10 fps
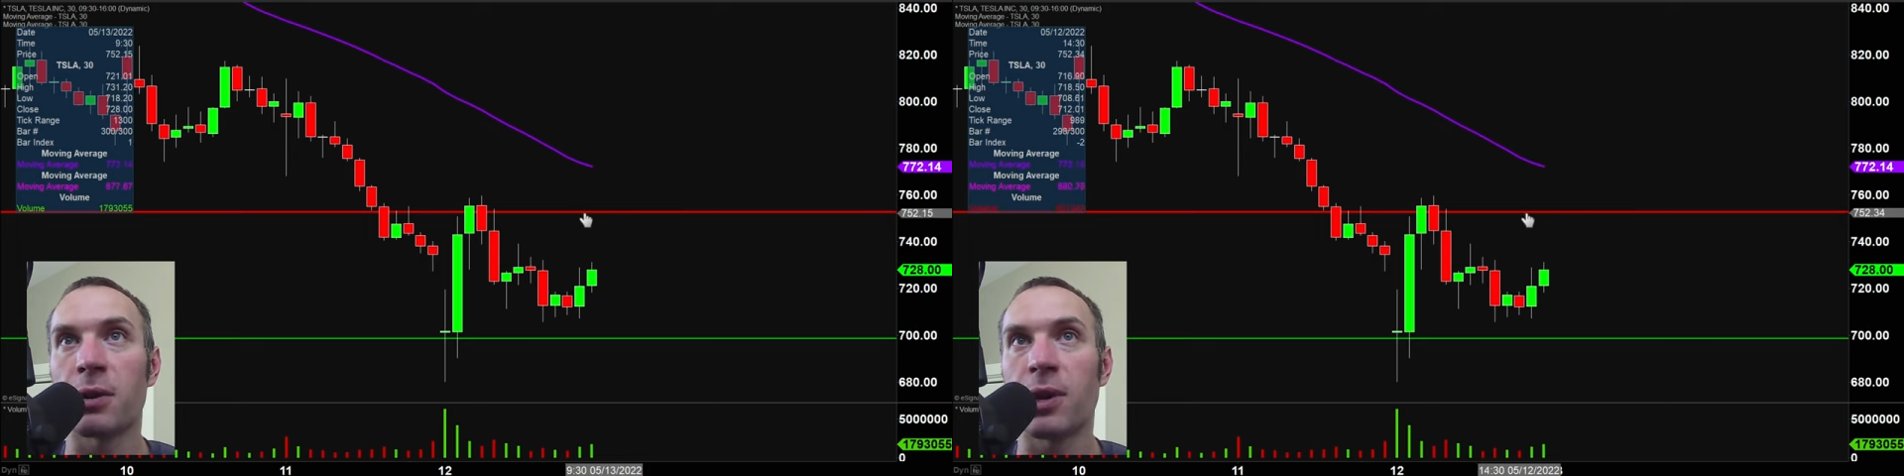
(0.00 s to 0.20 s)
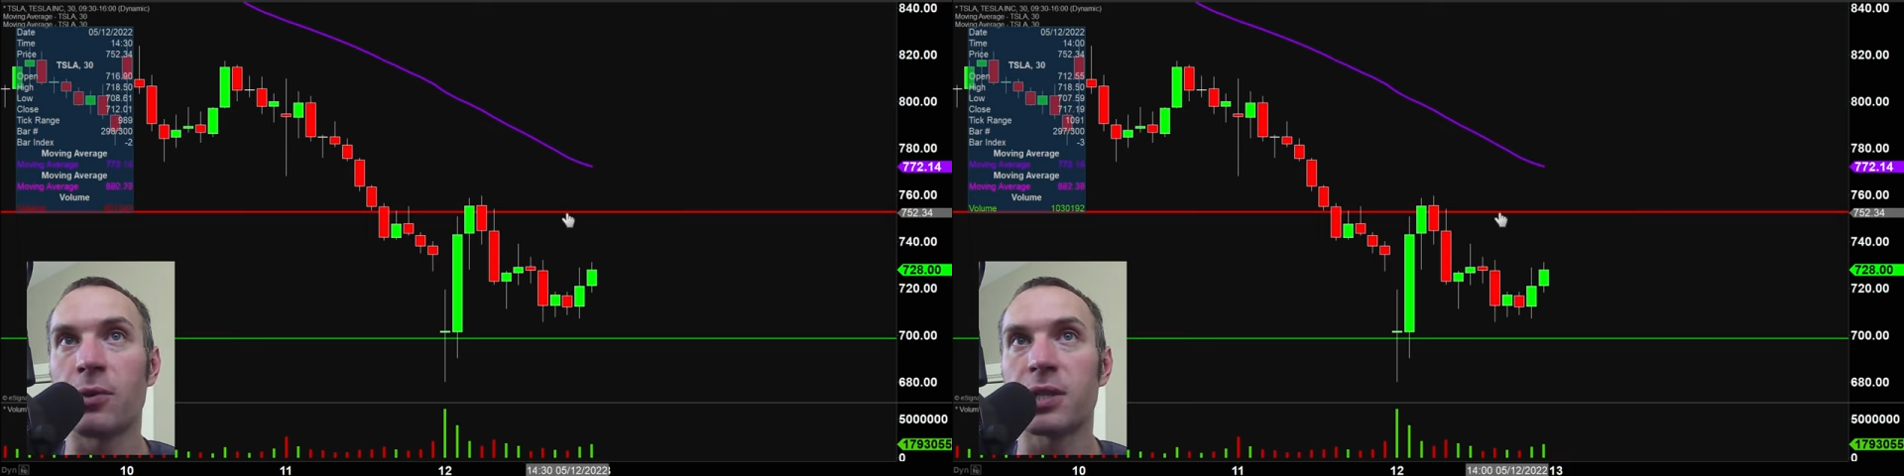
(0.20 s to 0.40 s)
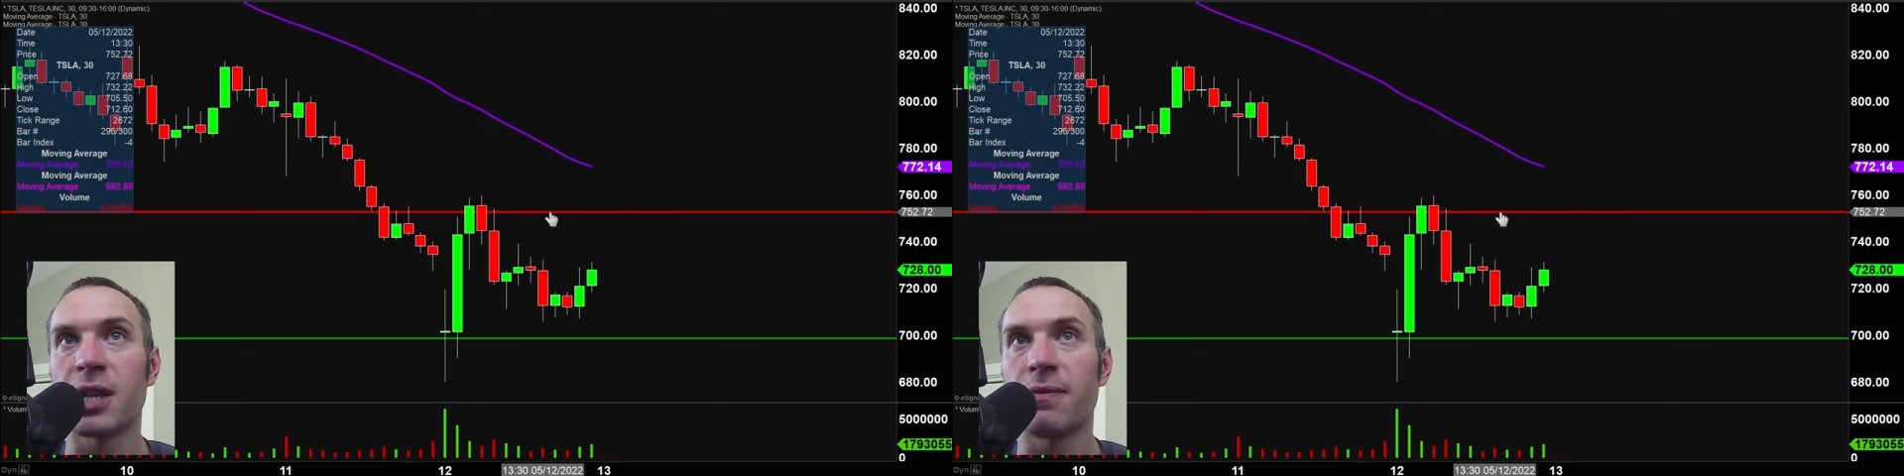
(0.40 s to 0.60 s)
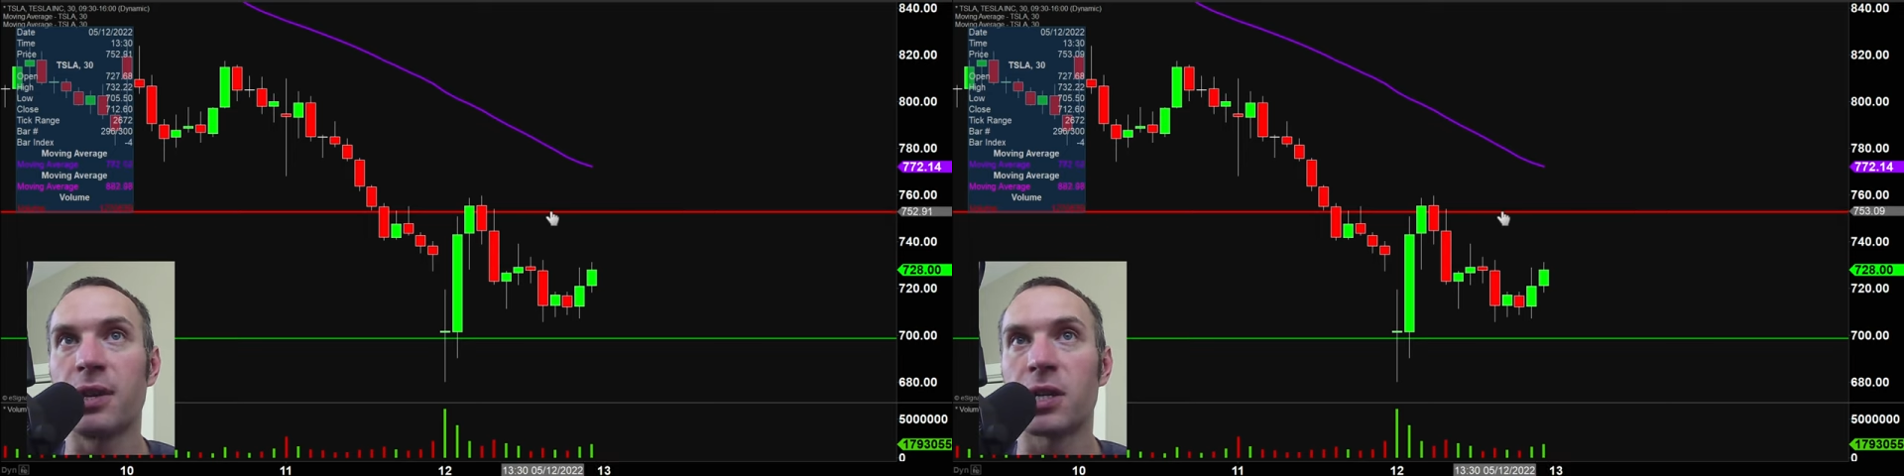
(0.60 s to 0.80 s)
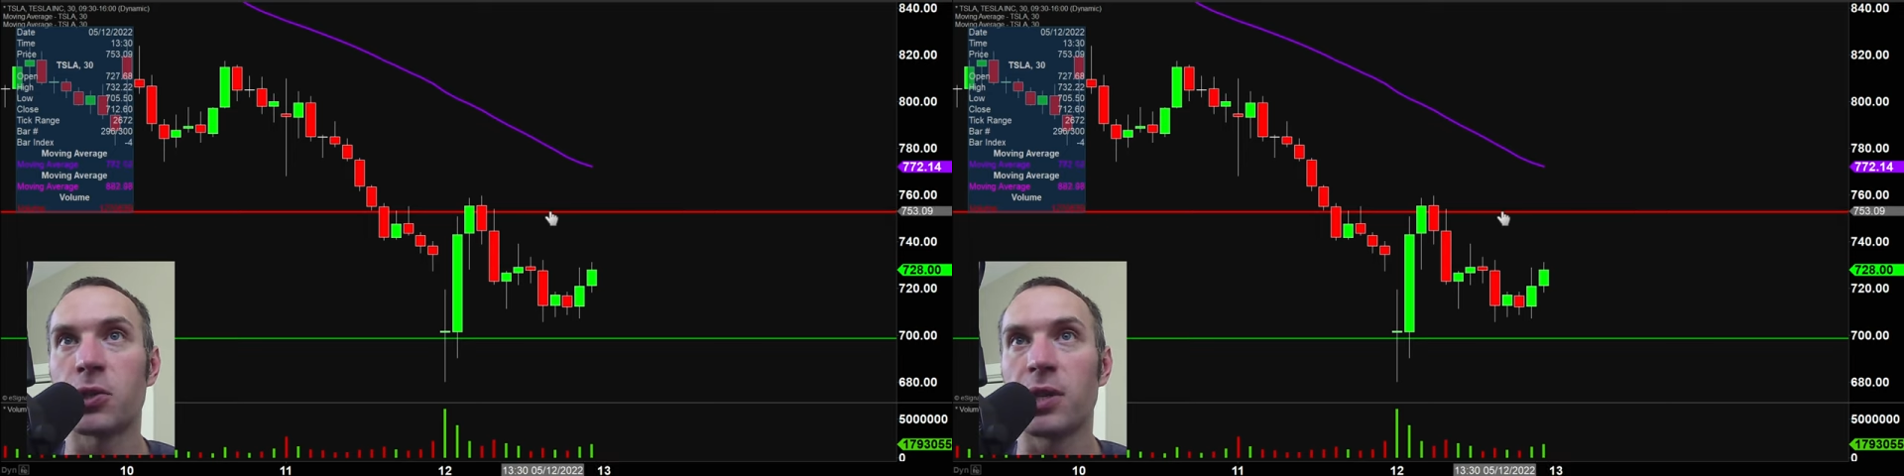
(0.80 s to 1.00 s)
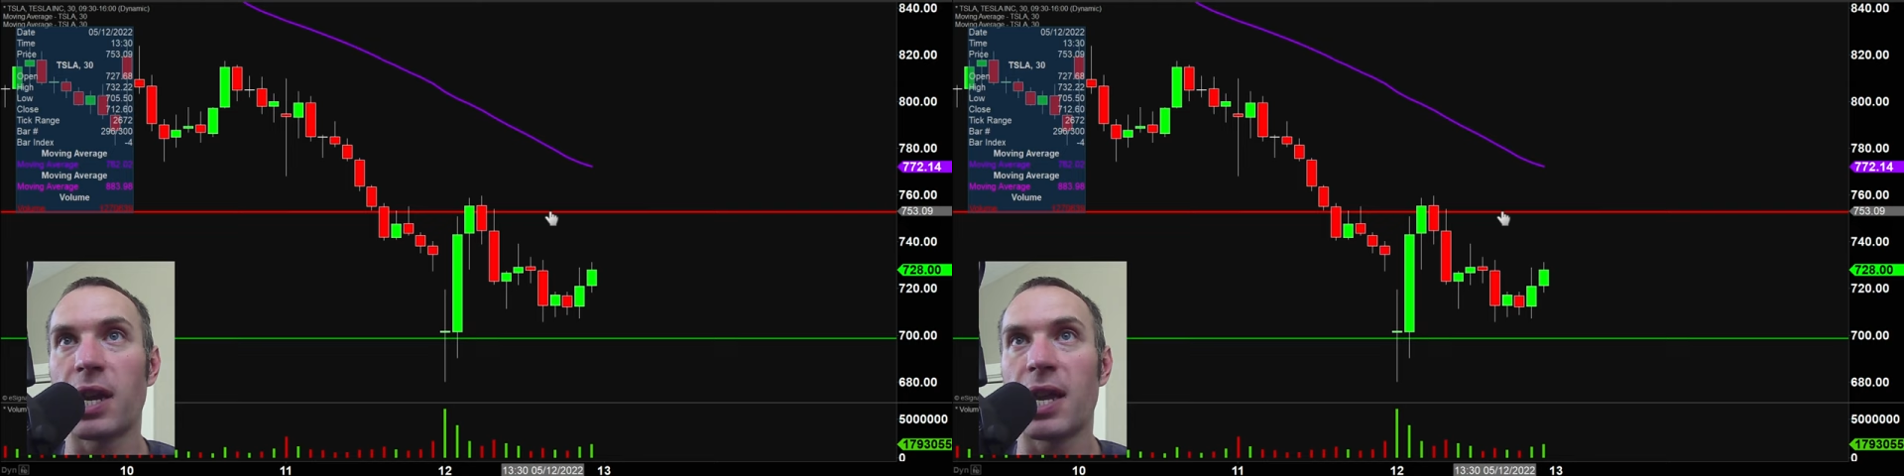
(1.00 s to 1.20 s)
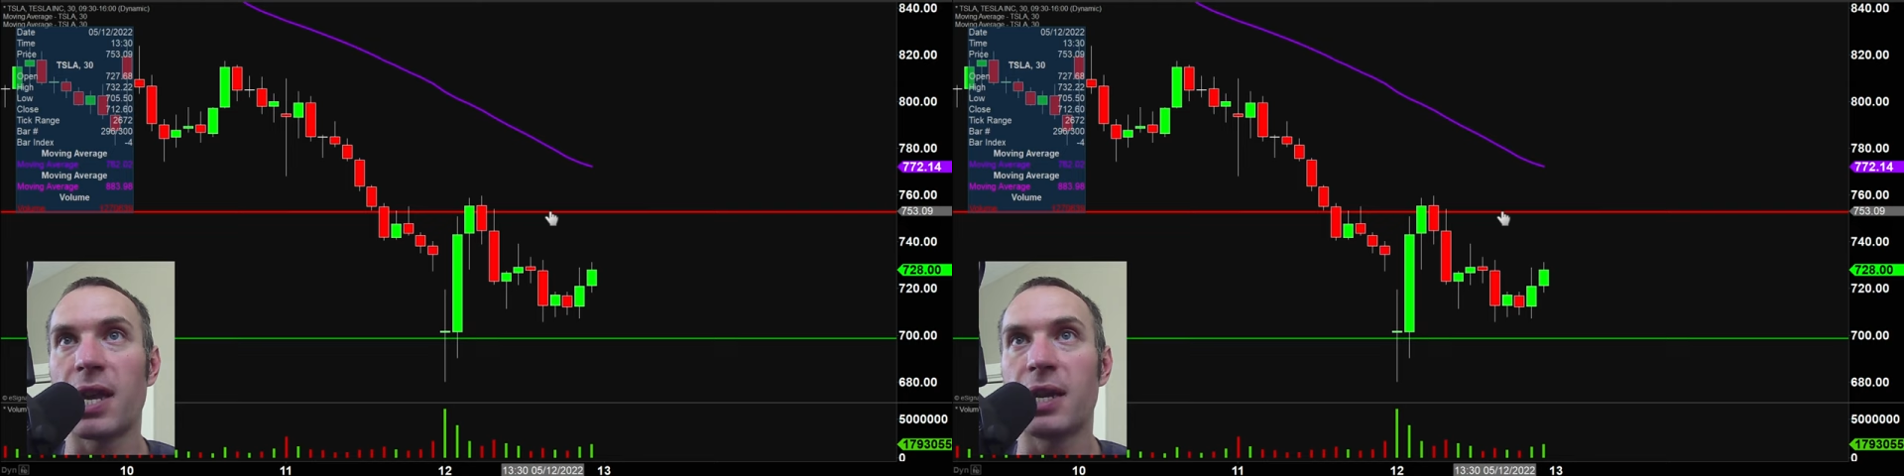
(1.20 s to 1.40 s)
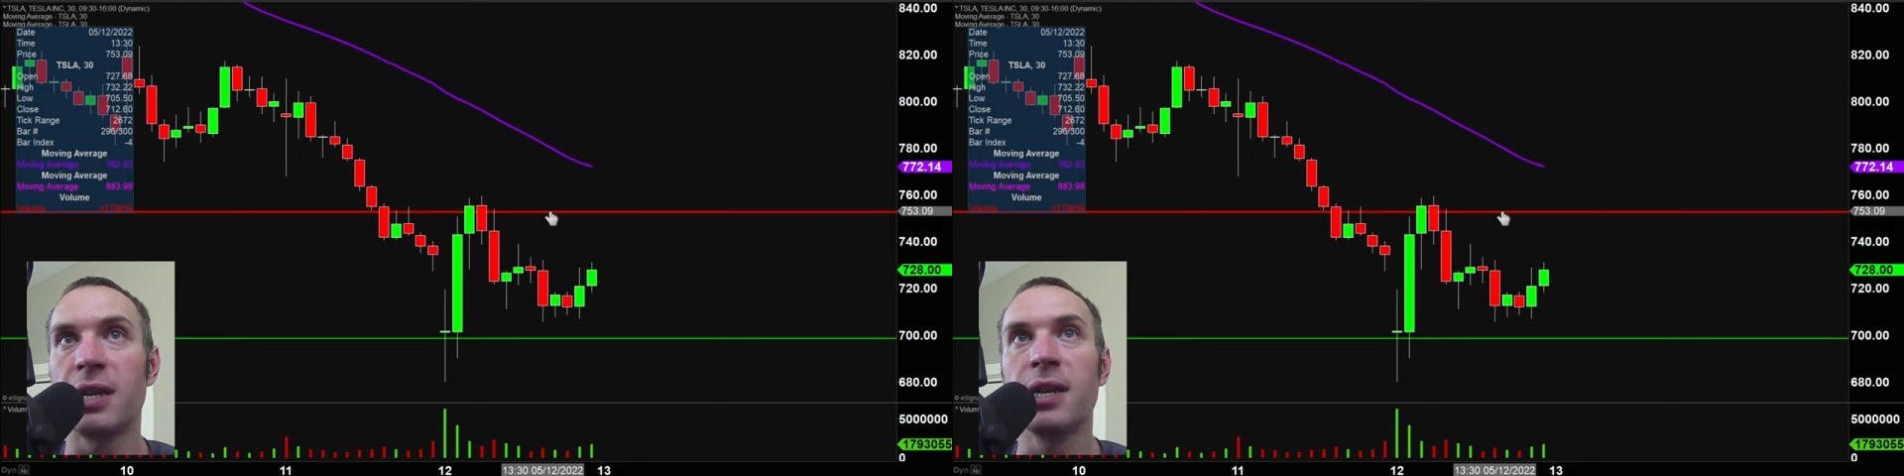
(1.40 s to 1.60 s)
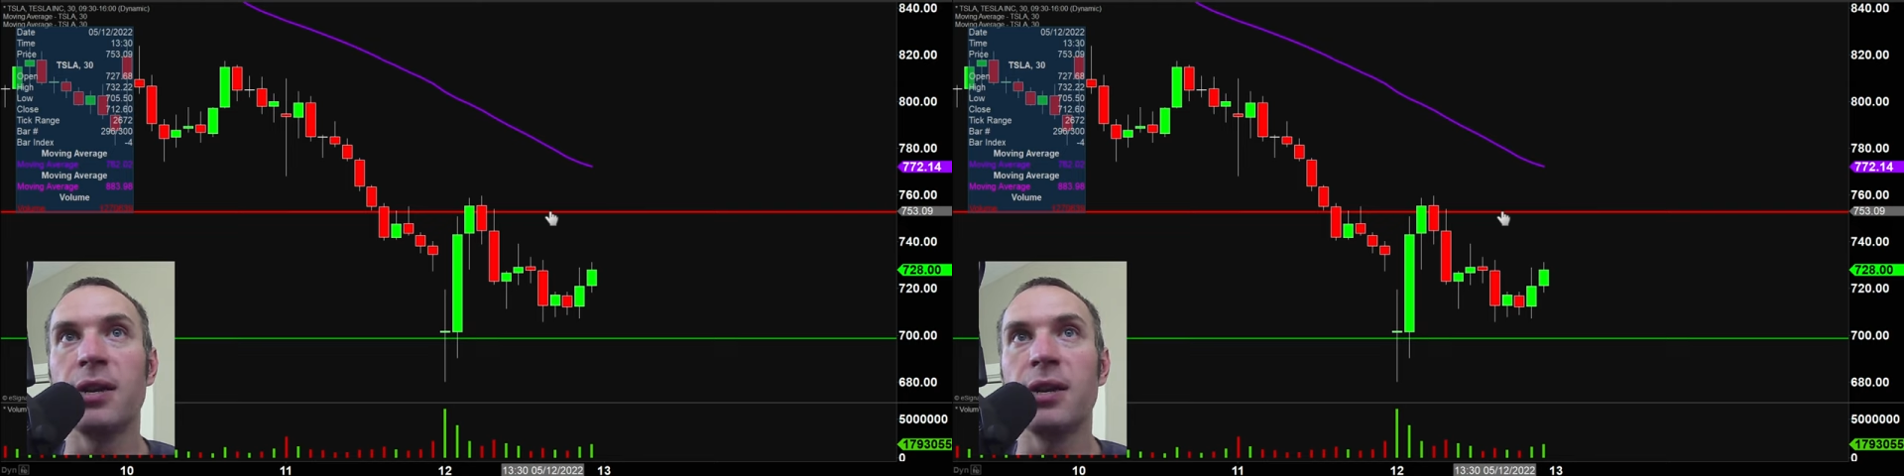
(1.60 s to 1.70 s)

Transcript: around 700, and